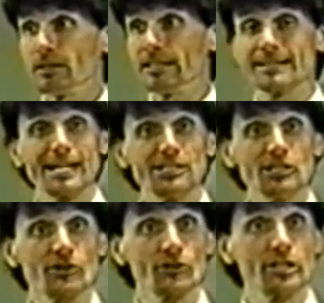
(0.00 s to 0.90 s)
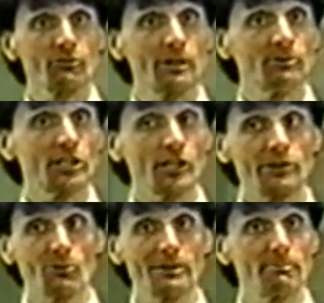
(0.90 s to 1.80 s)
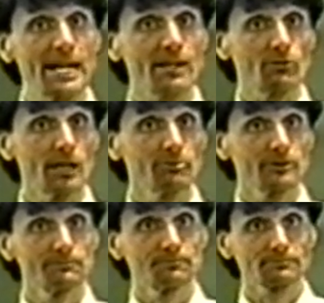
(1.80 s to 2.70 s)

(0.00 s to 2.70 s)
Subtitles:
In 1933, when the country went bankrupt,